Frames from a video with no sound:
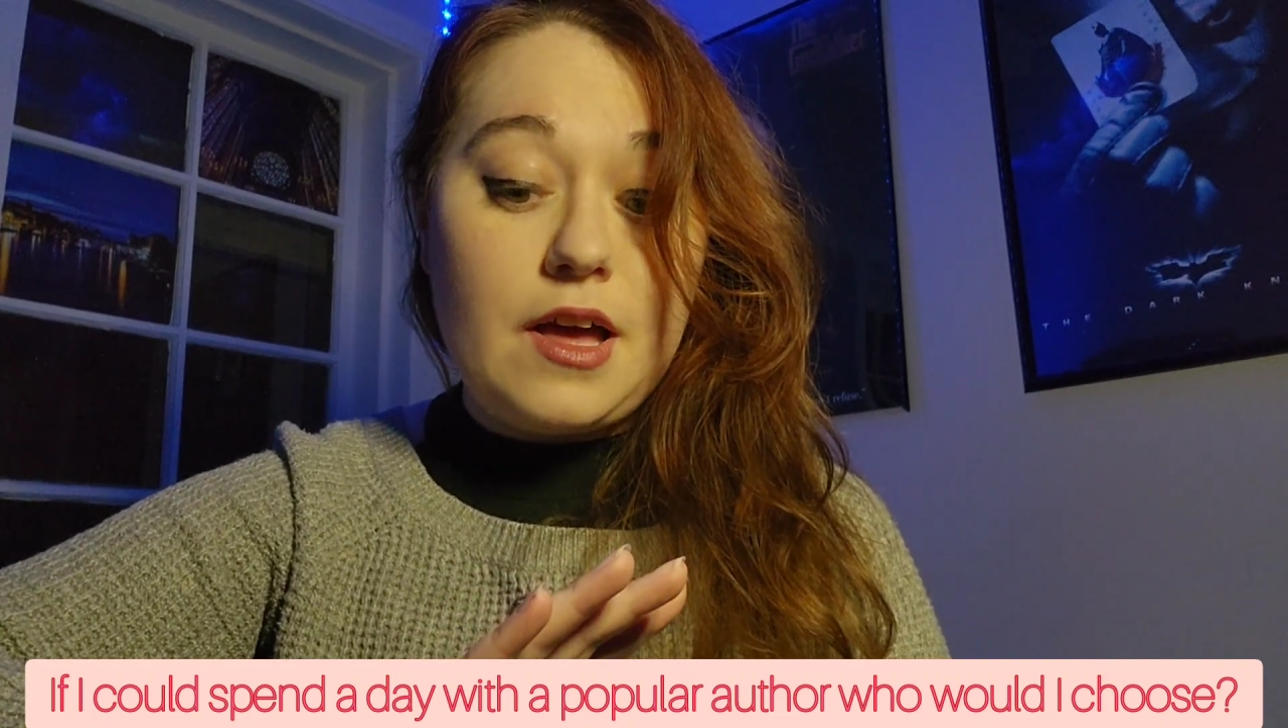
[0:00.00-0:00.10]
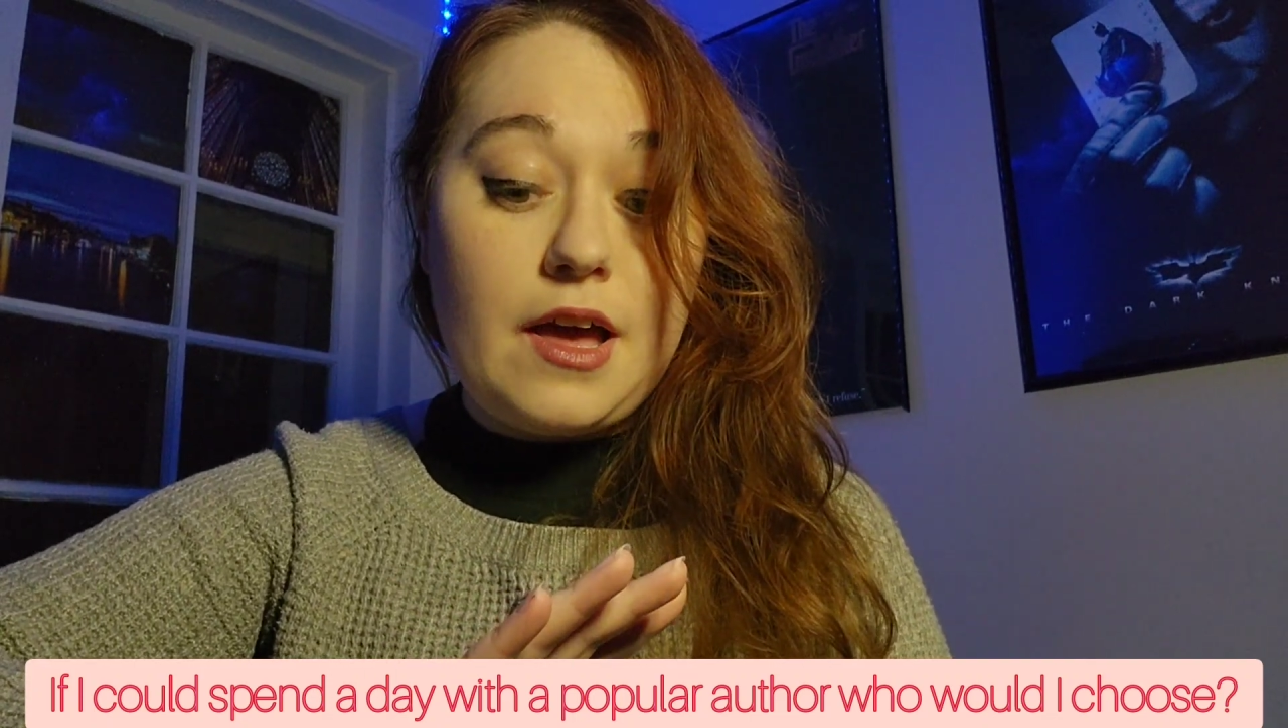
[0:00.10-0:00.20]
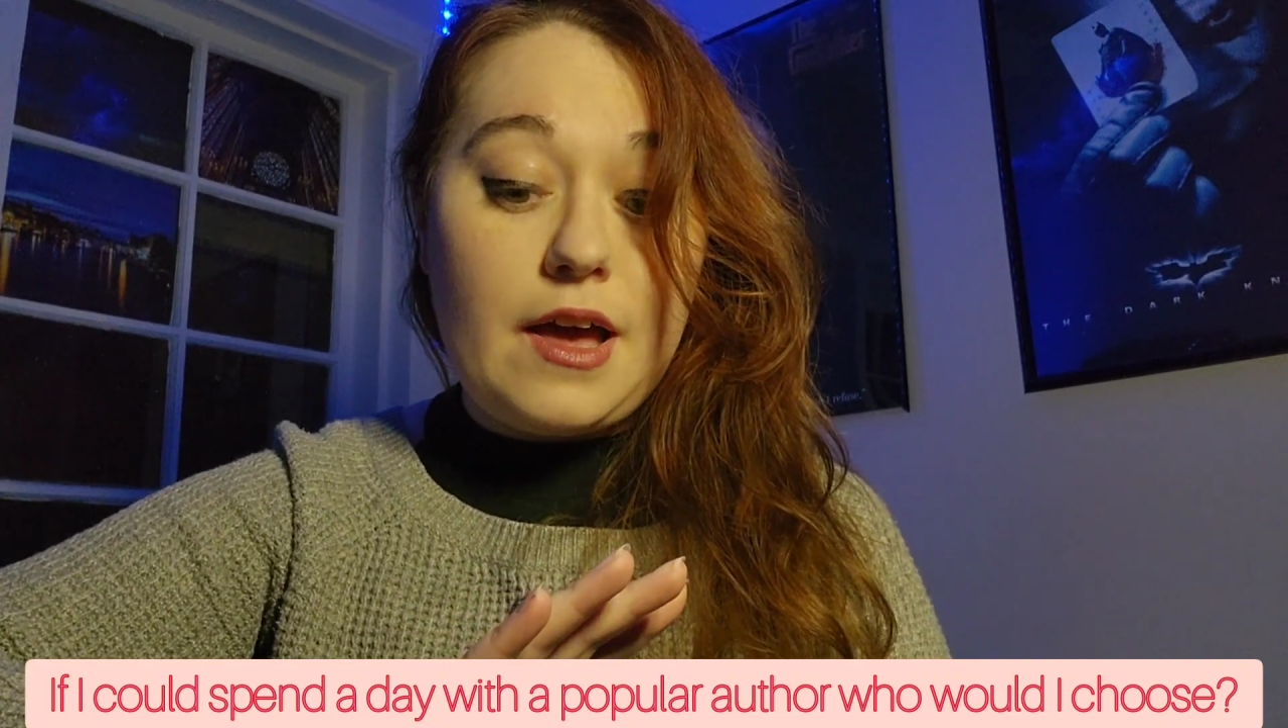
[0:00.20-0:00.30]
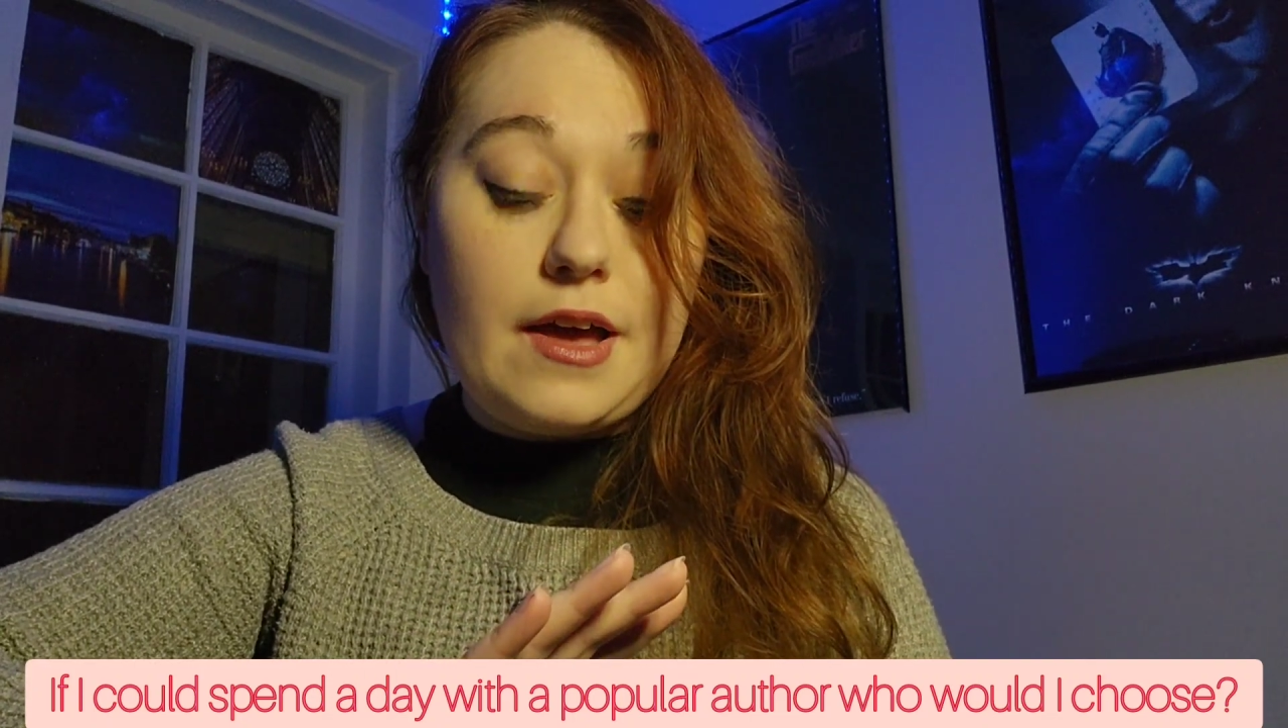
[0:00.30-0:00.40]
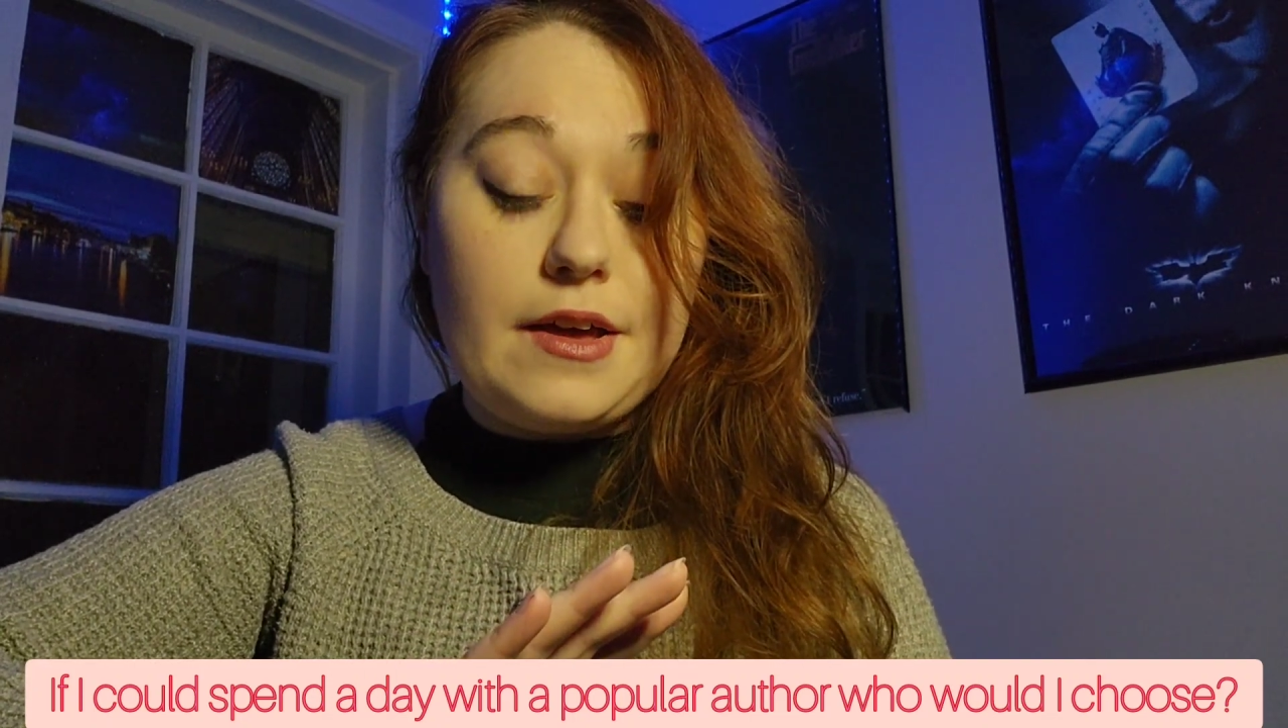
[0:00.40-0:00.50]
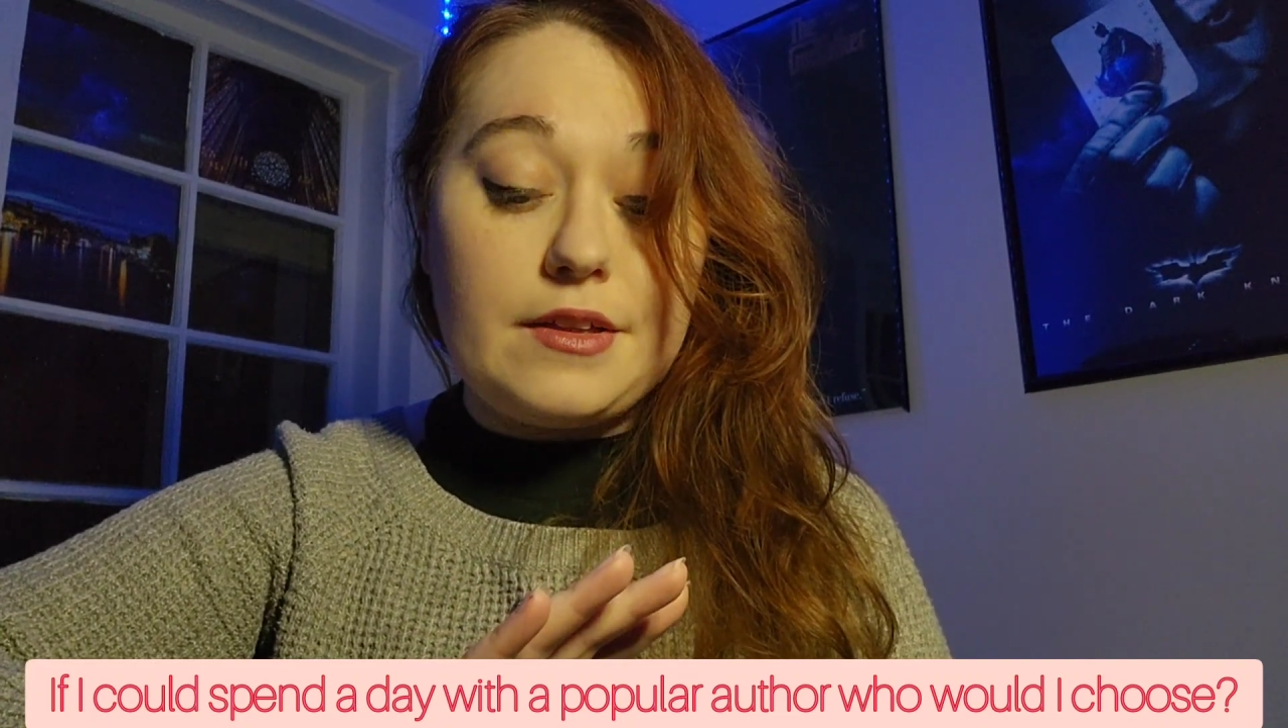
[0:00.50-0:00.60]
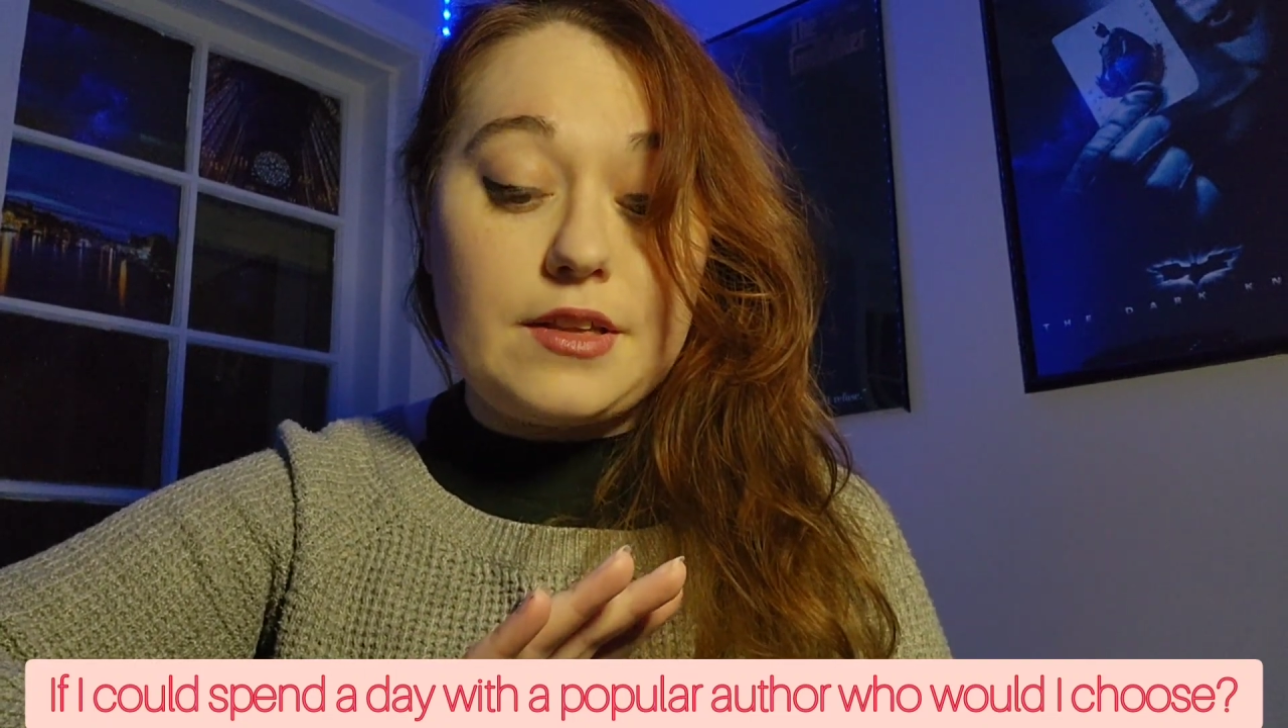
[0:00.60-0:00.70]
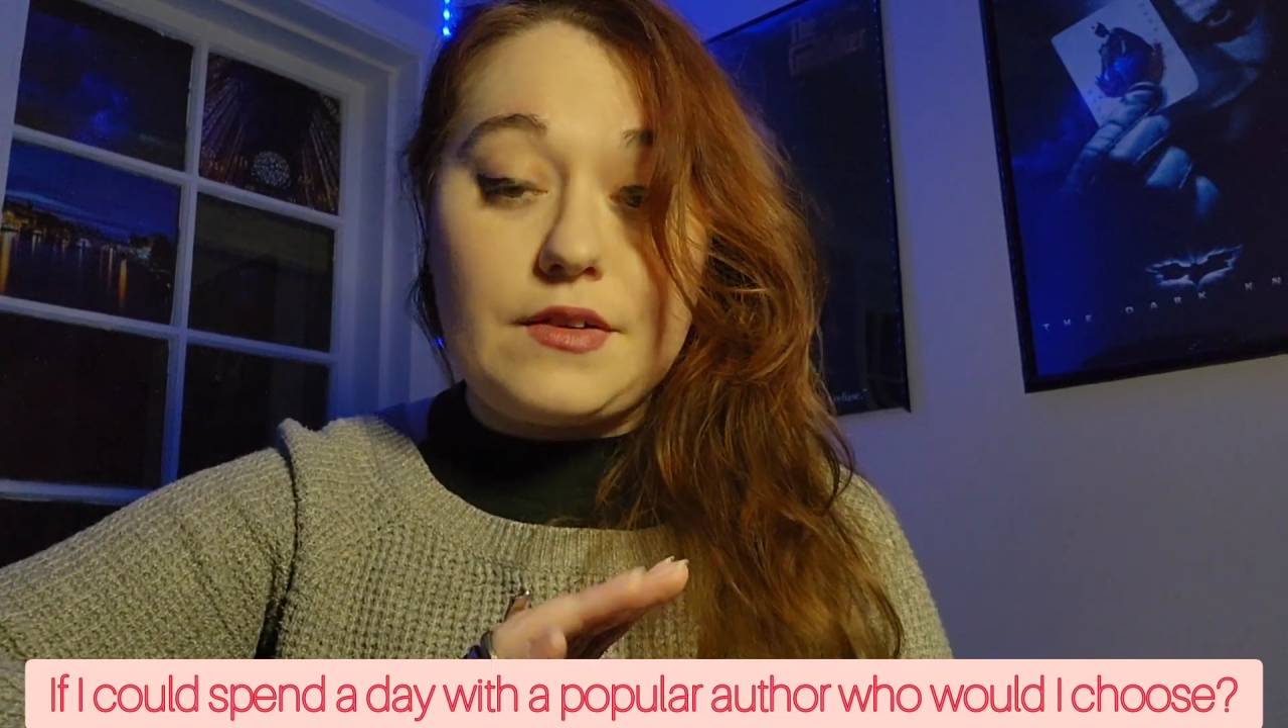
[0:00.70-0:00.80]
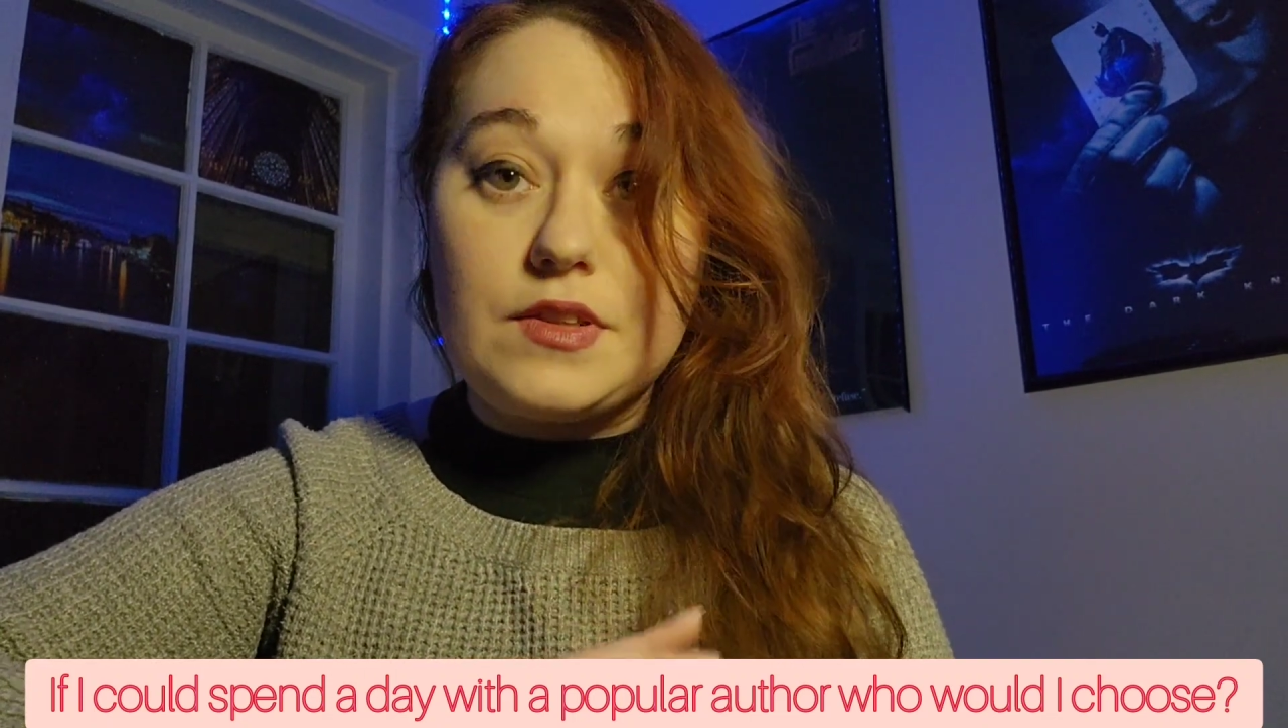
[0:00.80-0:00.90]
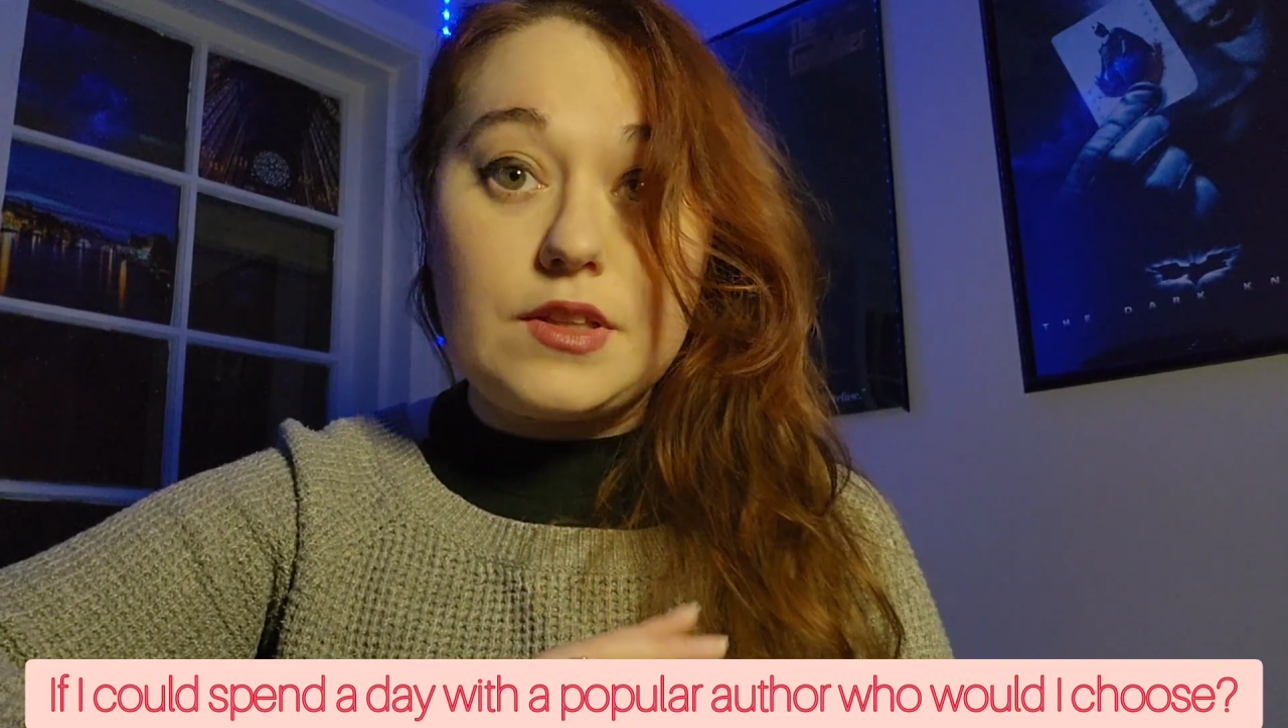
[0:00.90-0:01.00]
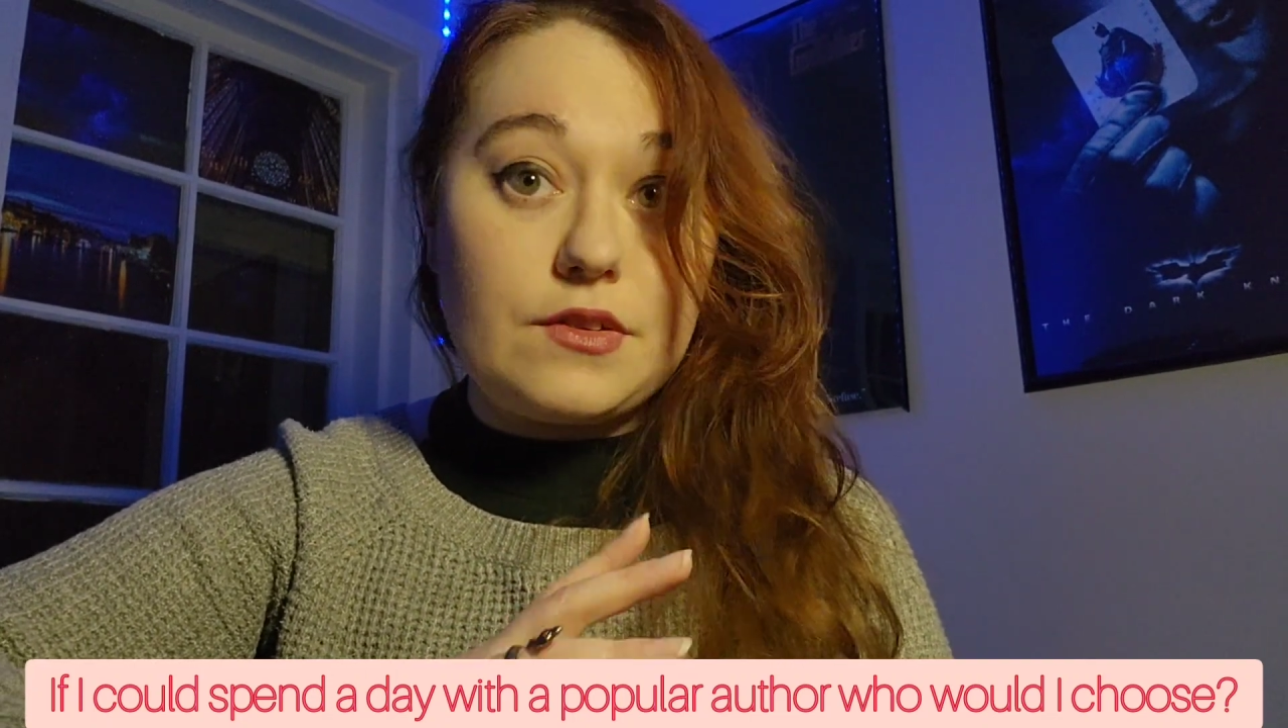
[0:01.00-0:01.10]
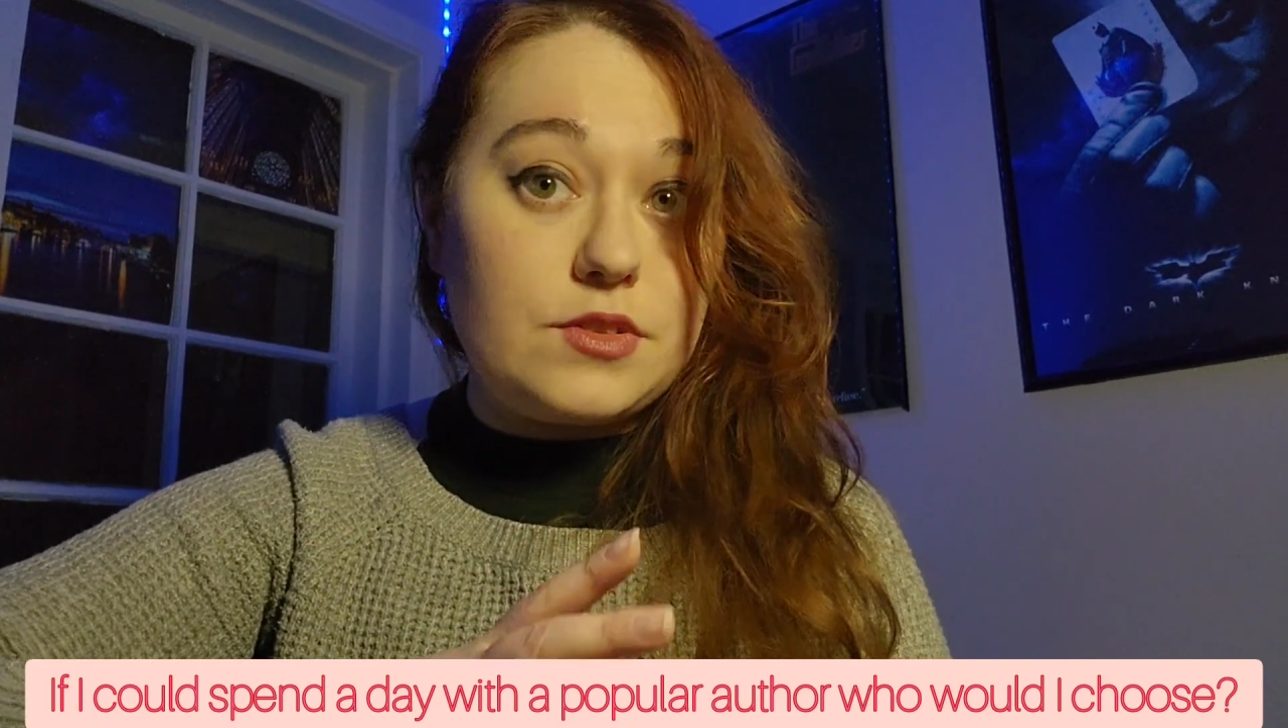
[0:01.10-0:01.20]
and I would love